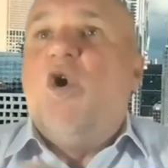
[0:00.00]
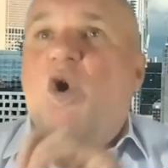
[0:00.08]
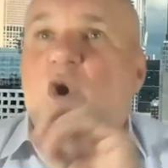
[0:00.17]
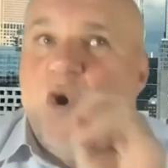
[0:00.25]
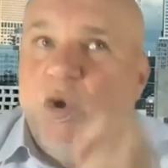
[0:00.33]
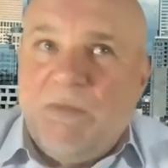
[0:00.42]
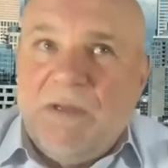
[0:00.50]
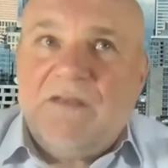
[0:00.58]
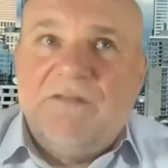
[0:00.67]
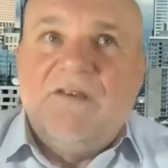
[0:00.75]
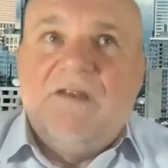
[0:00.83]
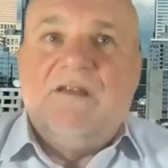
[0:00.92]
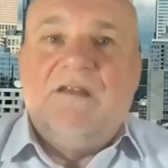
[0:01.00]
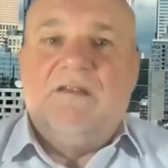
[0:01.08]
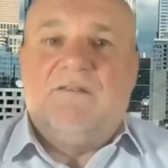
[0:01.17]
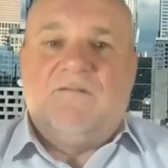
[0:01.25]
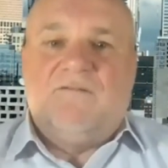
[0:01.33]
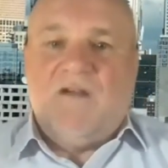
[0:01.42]
All big
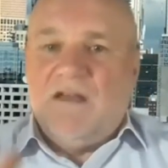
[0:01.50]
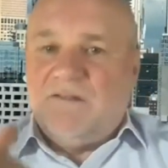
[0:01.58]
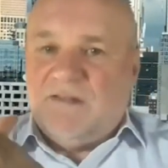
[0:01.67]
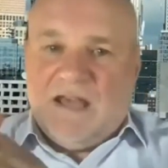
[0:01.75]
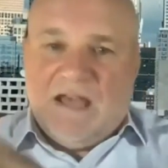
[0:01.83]
cities face